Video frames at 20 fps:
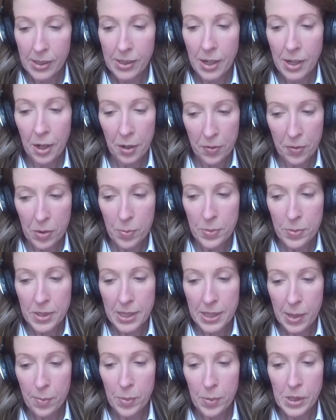None of them
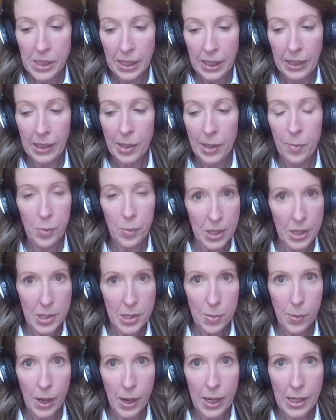seem particularly
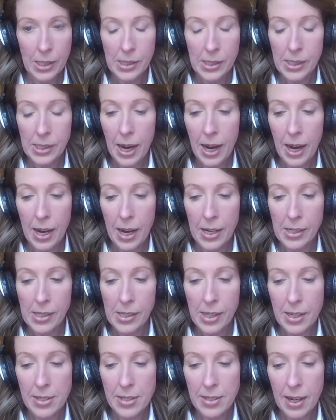impressed by it, and
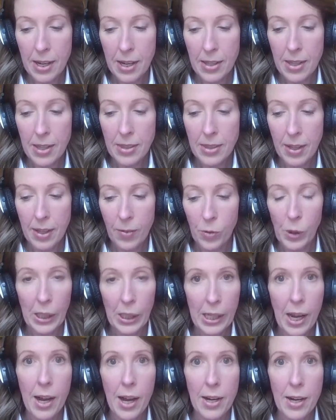they say that they're
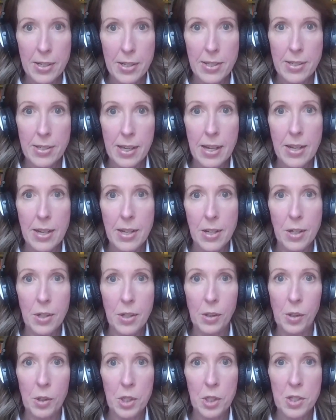really hard to see. You're
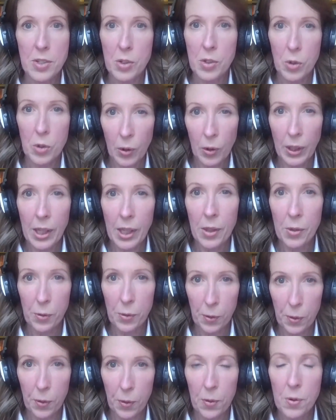not just scrolling
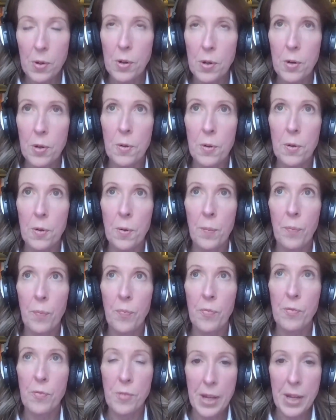through your
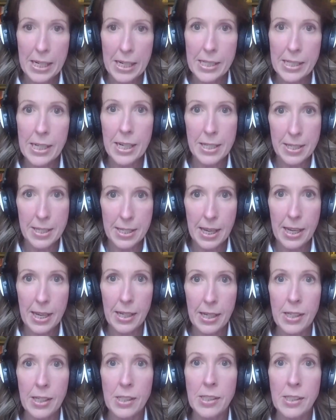feed and seeing
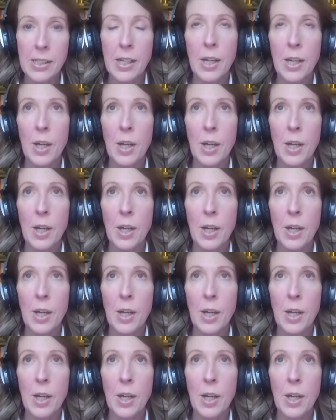it.